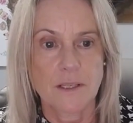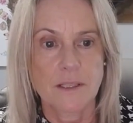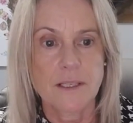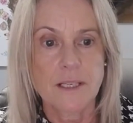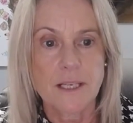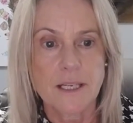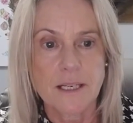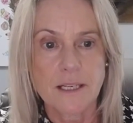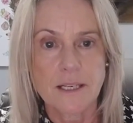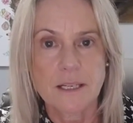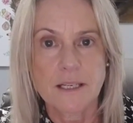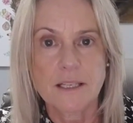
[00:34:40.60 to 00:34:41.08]

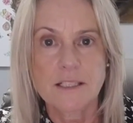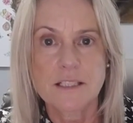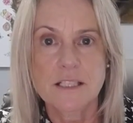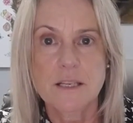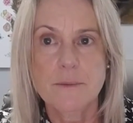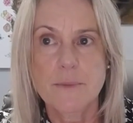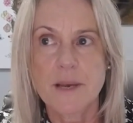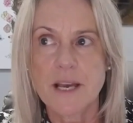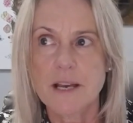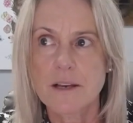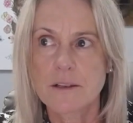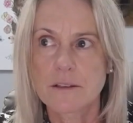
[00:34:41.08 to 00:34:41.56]
Yeah, it's
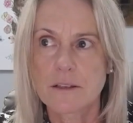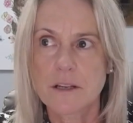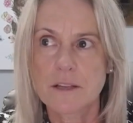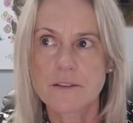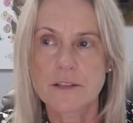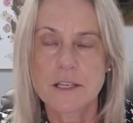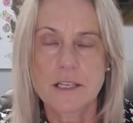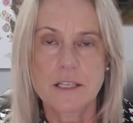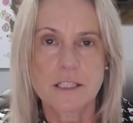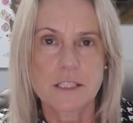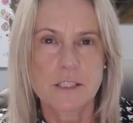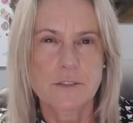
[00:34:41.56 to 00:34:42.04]
about, I
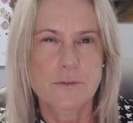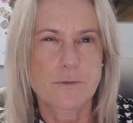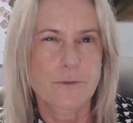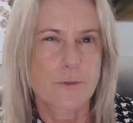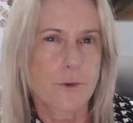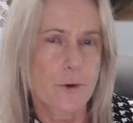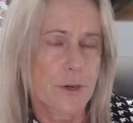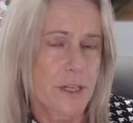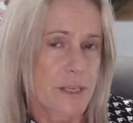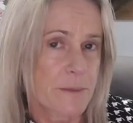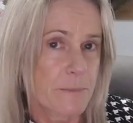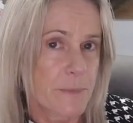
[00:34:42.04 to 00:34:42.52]
think it's
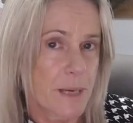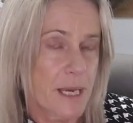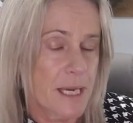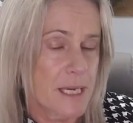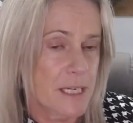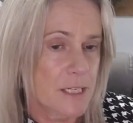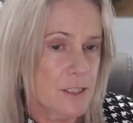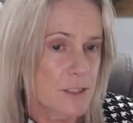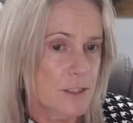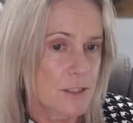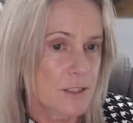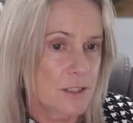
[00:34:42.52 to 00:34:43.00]
40
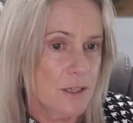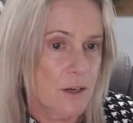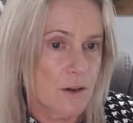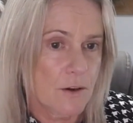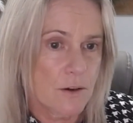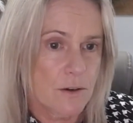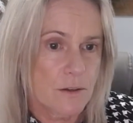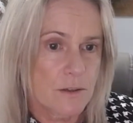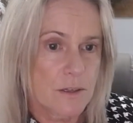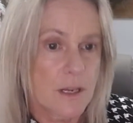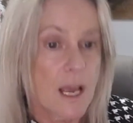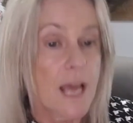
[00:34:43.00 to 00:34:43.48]
pages
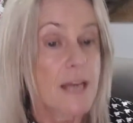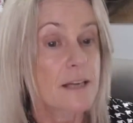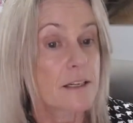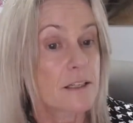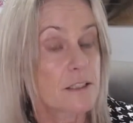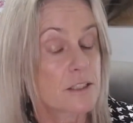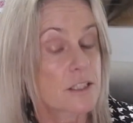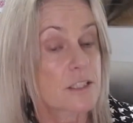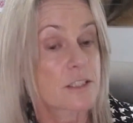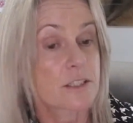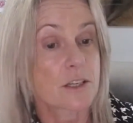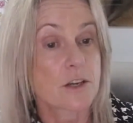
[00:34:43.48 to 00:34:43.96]
long, and
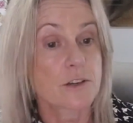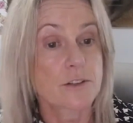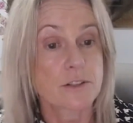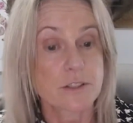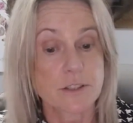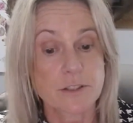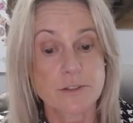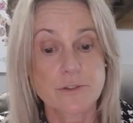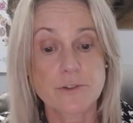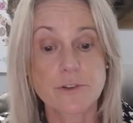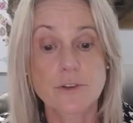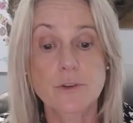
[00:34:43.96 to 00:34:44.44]
it just
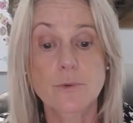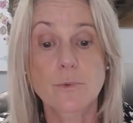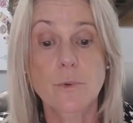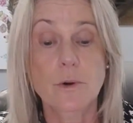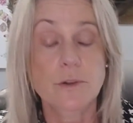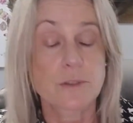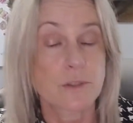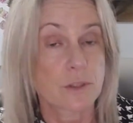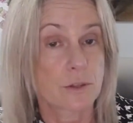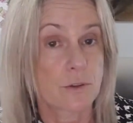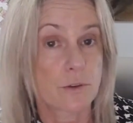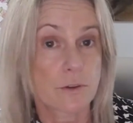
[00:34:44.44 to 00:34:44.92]
goes through
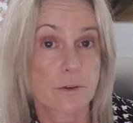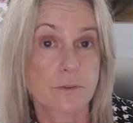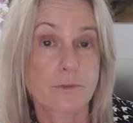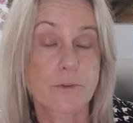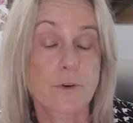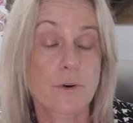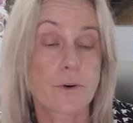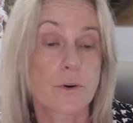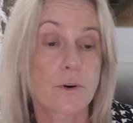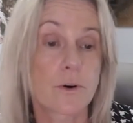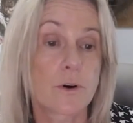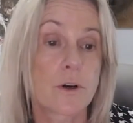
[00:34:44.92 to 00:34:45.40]
what to look
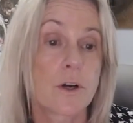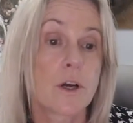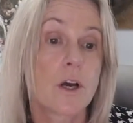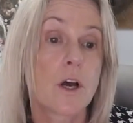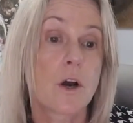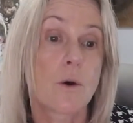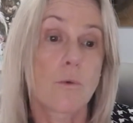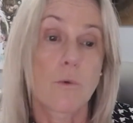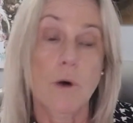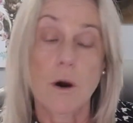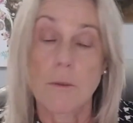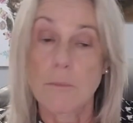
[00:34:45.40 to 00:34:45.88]
for,
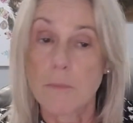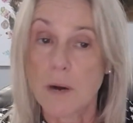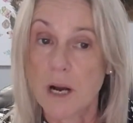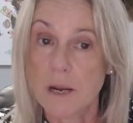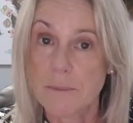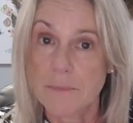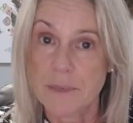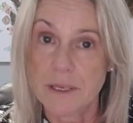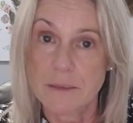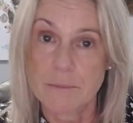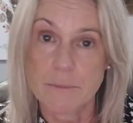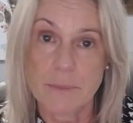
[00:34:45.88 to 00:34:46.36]
what
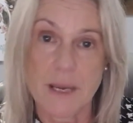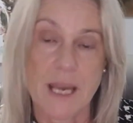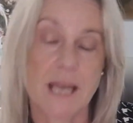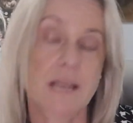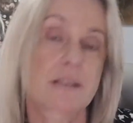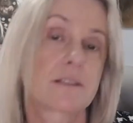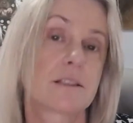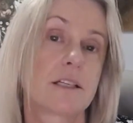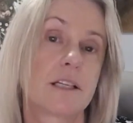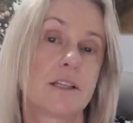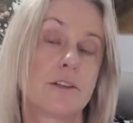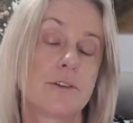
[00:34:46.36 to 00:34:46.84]
might be
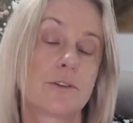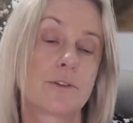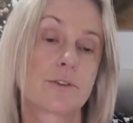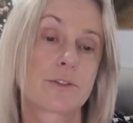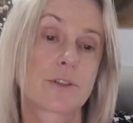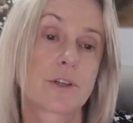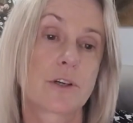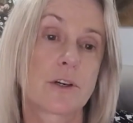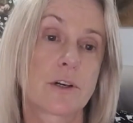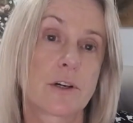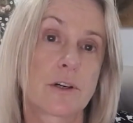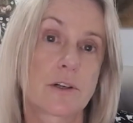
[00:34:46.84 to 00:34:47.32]
impacting your
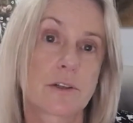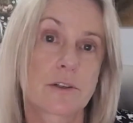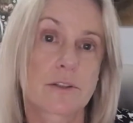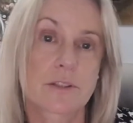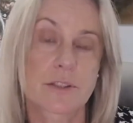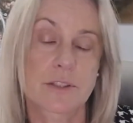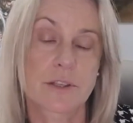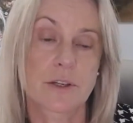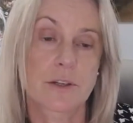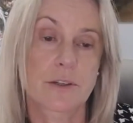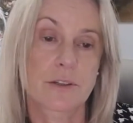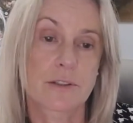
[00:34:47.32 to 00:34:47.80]
dog.
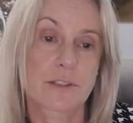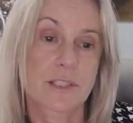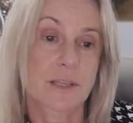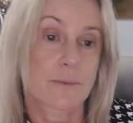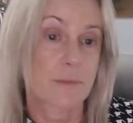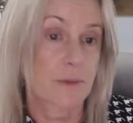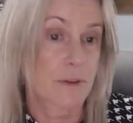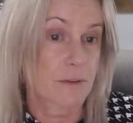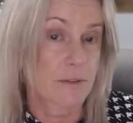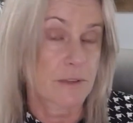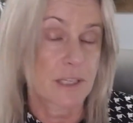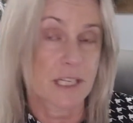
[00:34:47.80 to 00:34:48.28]
So
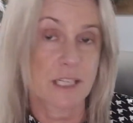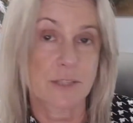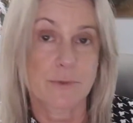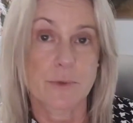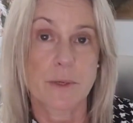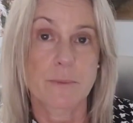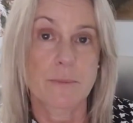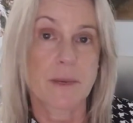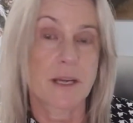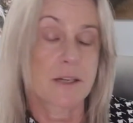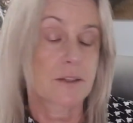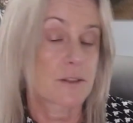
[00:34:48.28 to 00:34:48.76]
some of the things
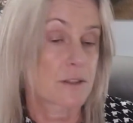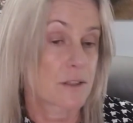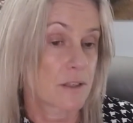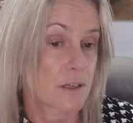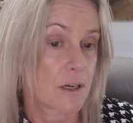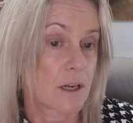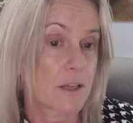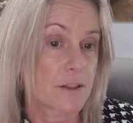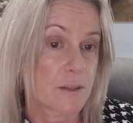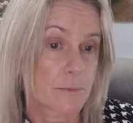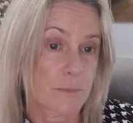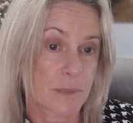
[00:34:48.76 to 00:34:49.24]
we
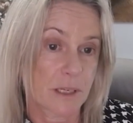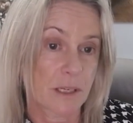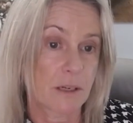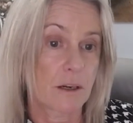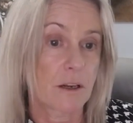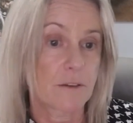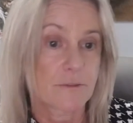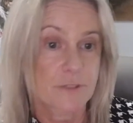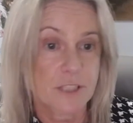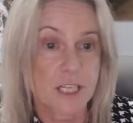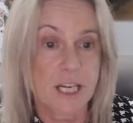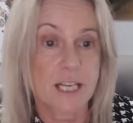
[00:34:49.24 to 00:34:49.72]
mentioned, like the big
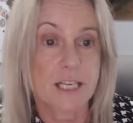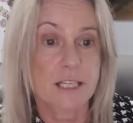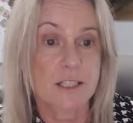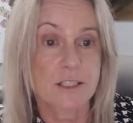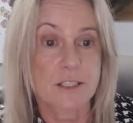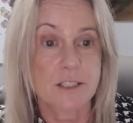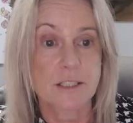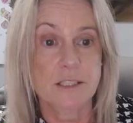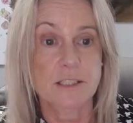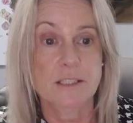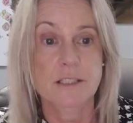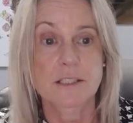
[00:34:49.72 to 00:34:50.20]
life
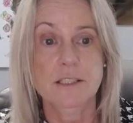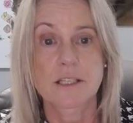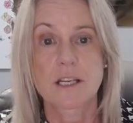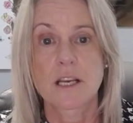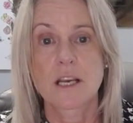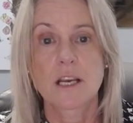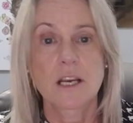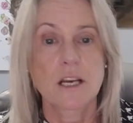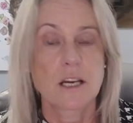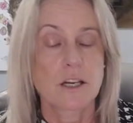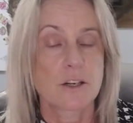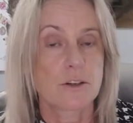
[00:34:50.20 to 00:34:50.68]
changes,
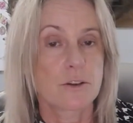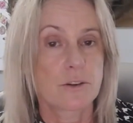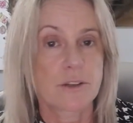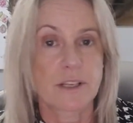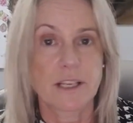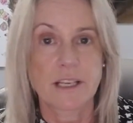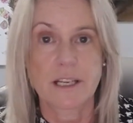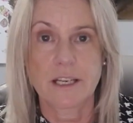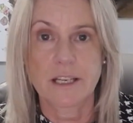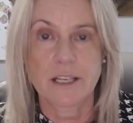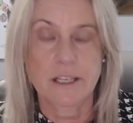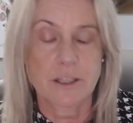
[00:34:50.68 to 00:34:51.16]

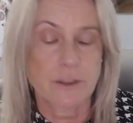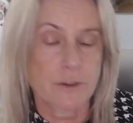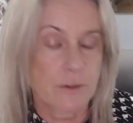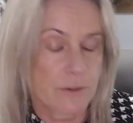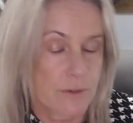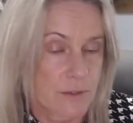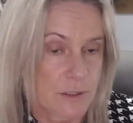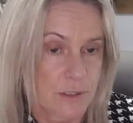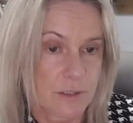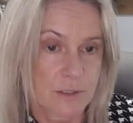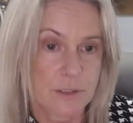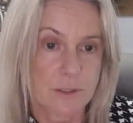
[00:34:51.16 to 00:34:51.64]
looking at
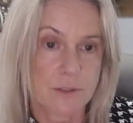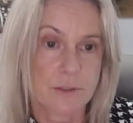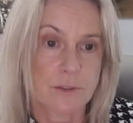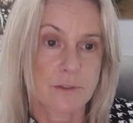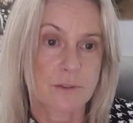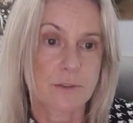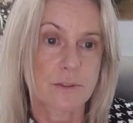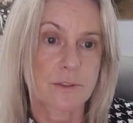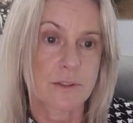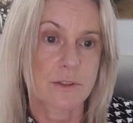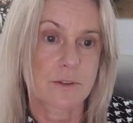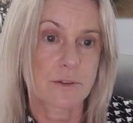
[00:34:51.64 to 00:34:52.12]
health
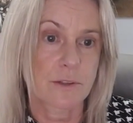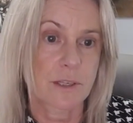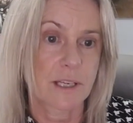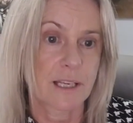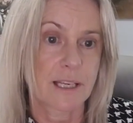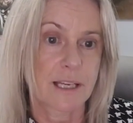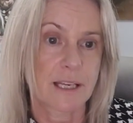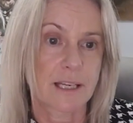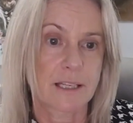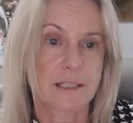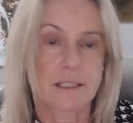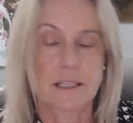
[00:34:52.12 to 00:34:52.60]
issues,
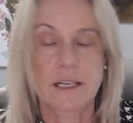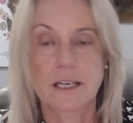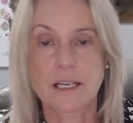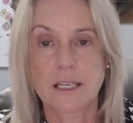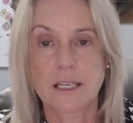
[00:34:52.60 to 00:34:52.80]
looking at,